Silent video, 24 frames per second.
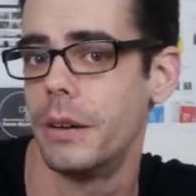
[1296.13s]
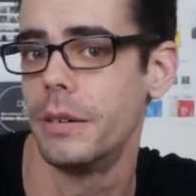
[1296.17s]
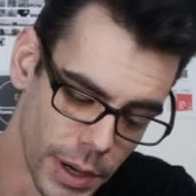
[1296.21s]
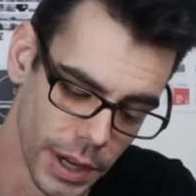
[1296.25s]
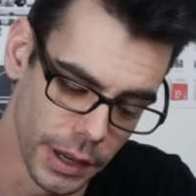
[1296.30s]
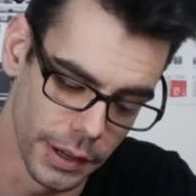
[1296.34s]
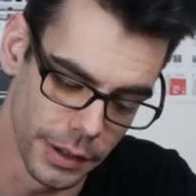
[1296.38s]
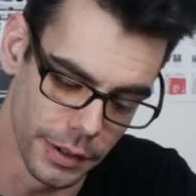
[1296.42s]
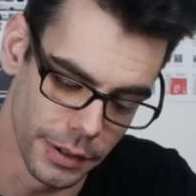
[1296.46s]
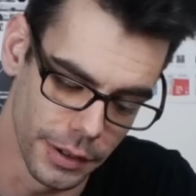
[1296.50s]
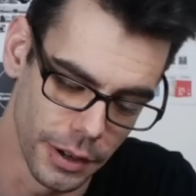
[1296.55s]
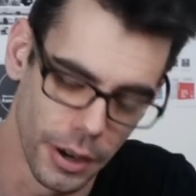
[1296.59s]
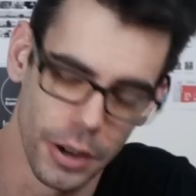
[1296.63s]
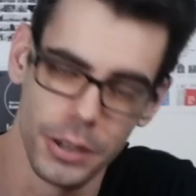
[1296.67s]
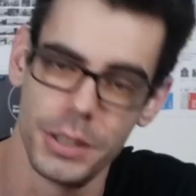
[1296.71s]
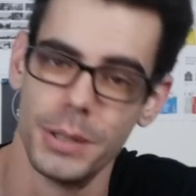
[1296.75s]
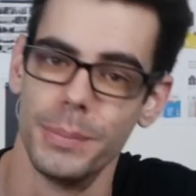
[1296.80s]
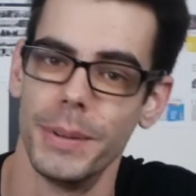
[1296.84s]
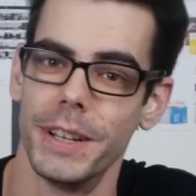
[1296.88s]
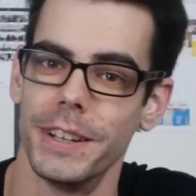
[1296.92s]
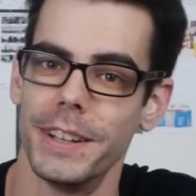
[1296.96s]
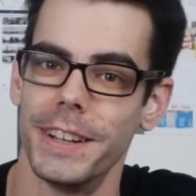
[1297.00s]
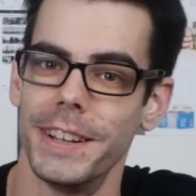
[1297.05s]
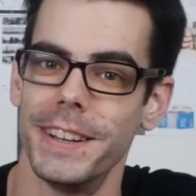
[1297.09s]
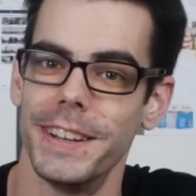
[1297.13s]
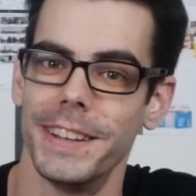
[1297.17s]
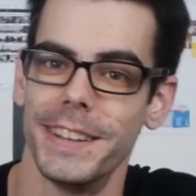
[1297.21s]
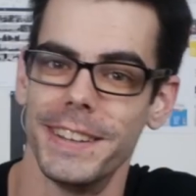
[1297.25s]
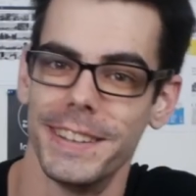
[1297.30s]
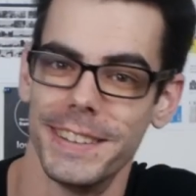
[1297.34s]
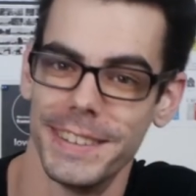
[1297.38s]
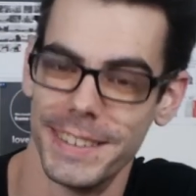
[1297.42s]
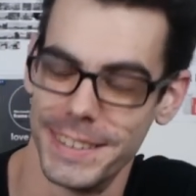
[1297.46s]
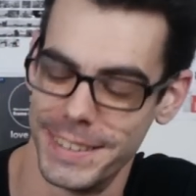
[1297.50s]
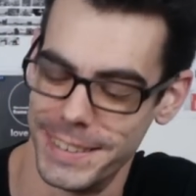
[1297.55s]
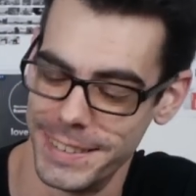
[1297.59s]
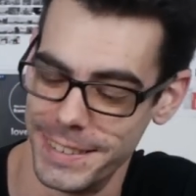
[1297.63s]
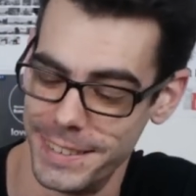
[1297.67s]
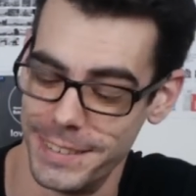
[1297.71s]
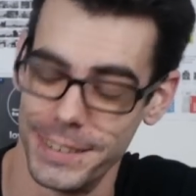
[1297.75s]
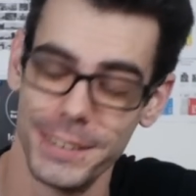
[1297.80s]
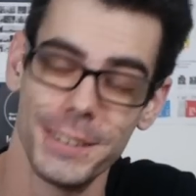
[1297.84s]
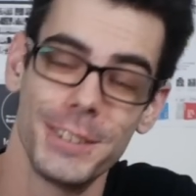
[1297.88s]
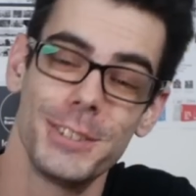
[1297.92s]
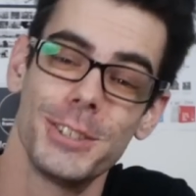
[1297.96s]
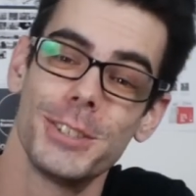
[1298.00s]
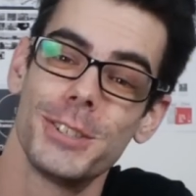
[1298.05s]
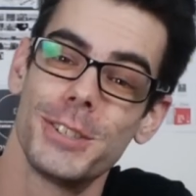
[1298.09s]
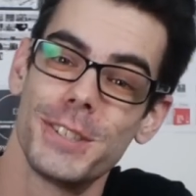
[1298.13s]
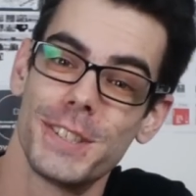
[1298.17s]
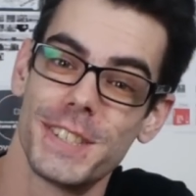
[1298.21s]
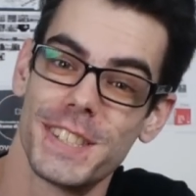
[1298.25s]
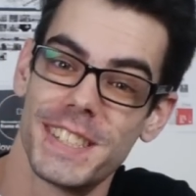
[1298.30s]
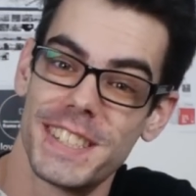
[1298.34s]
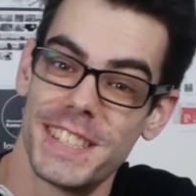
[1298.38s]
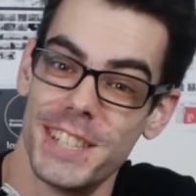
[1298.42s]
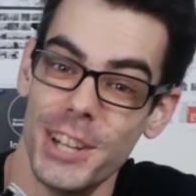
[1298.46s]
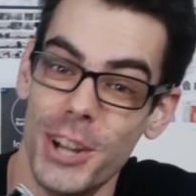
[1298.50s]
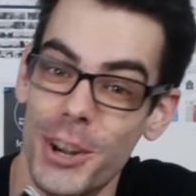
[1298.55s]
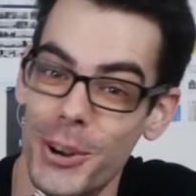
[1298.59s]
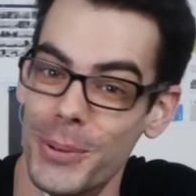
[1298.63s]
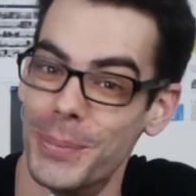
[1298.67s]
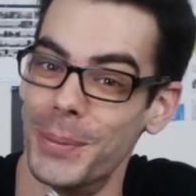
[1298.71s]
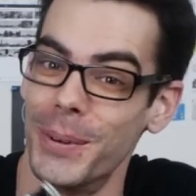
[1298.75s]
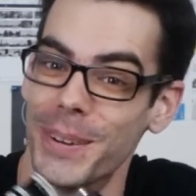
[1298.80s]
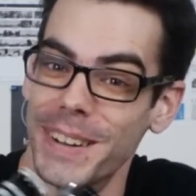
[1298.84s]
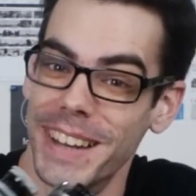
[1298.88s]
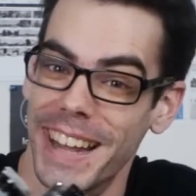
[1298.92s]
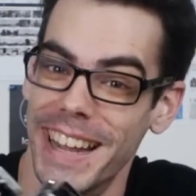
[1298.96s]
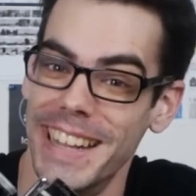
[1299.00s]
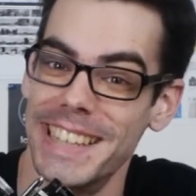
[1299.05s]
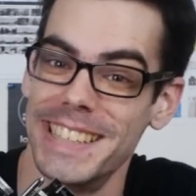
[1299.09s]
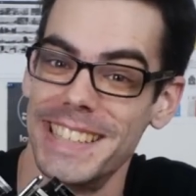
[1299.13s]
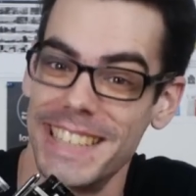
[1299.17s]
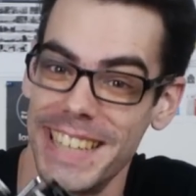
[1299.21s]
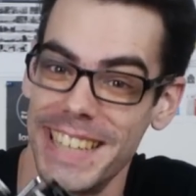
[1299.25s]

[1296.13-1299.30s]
But ultimately they're just super nice